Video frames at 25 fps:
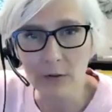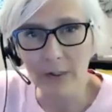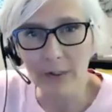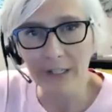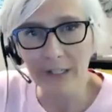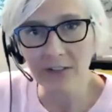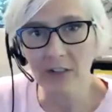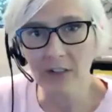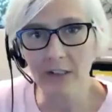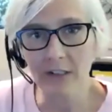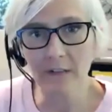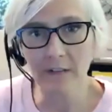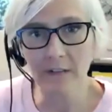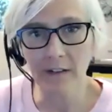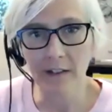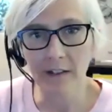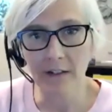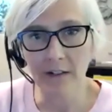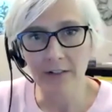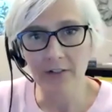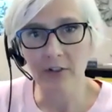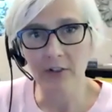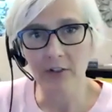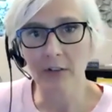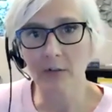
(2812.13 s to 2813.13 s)
questions that
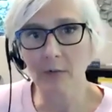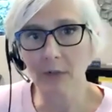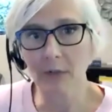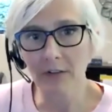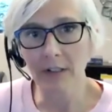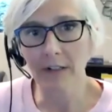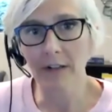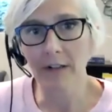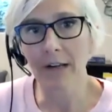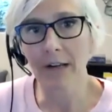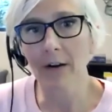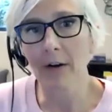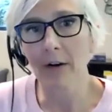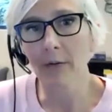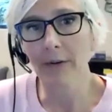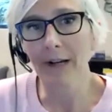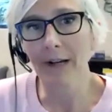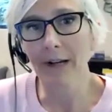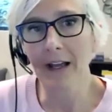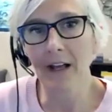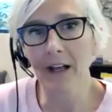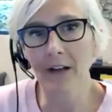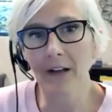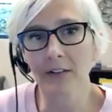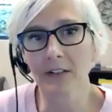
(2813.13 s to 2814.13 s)
are generally
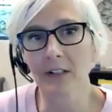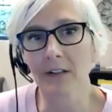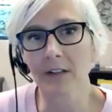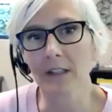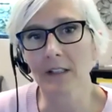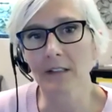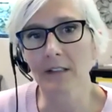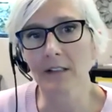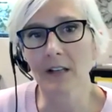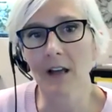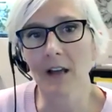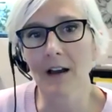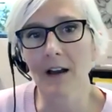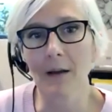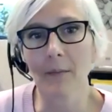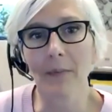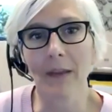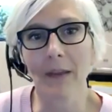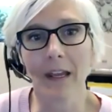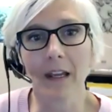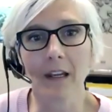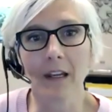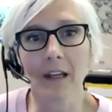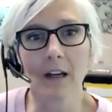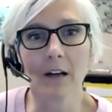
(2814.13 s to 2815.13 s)
around the
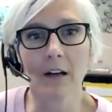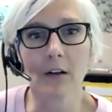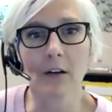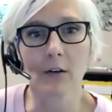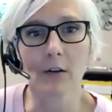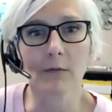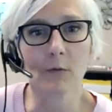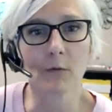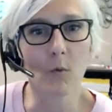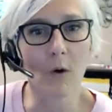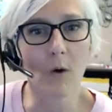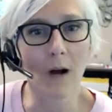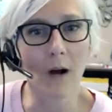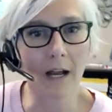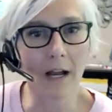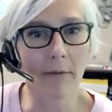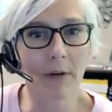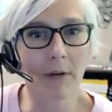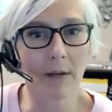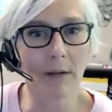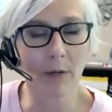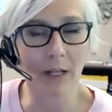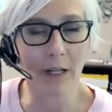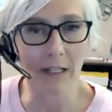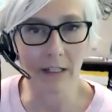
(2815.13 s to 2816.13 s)
topic of why
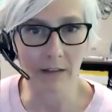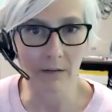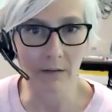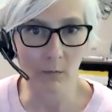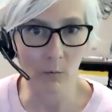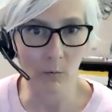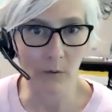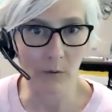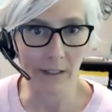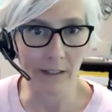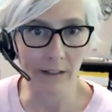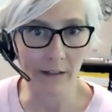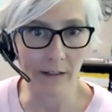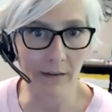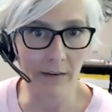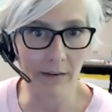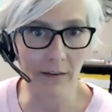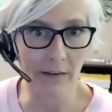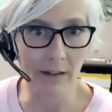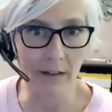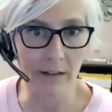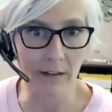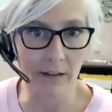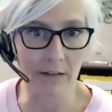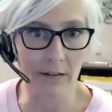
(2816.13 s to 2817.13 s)
we went with
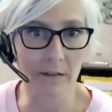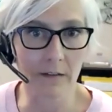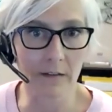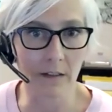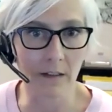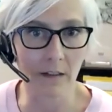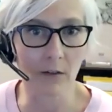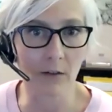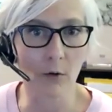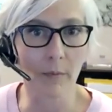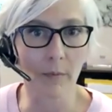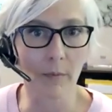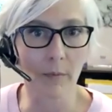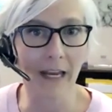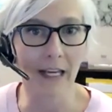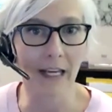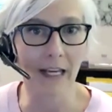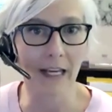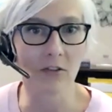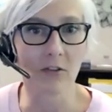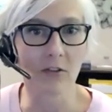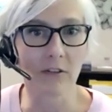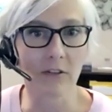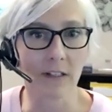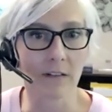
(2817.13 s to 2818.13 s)
a single
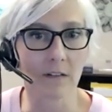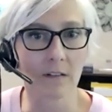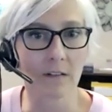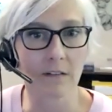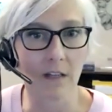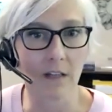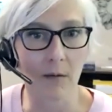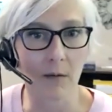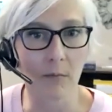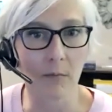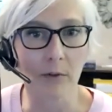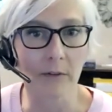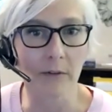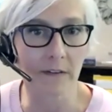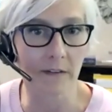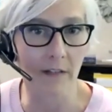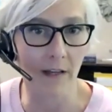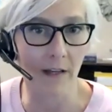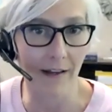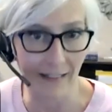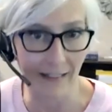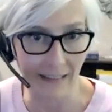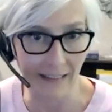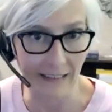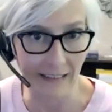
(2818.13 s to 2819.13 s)
page that's
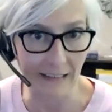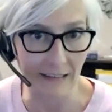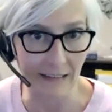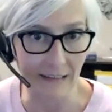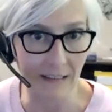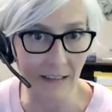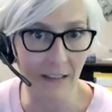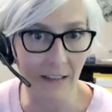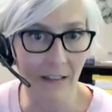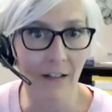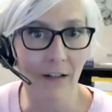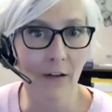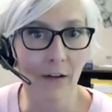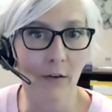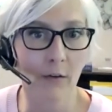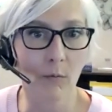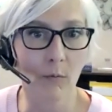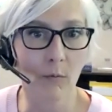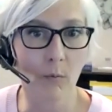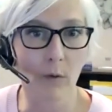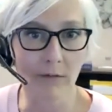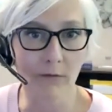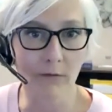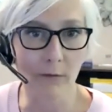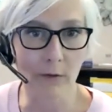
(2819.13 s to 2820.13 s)
double-sided,
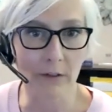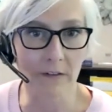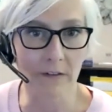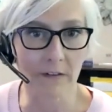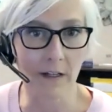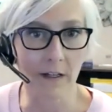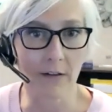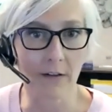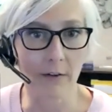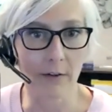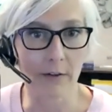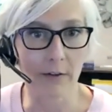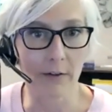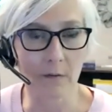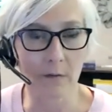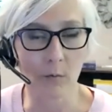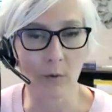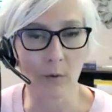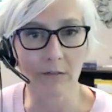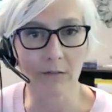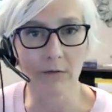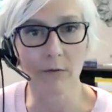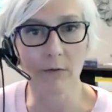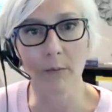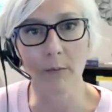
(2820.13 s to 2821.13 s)
one for sellers,
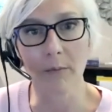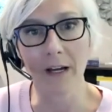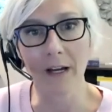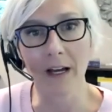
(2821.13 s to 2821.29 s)
one for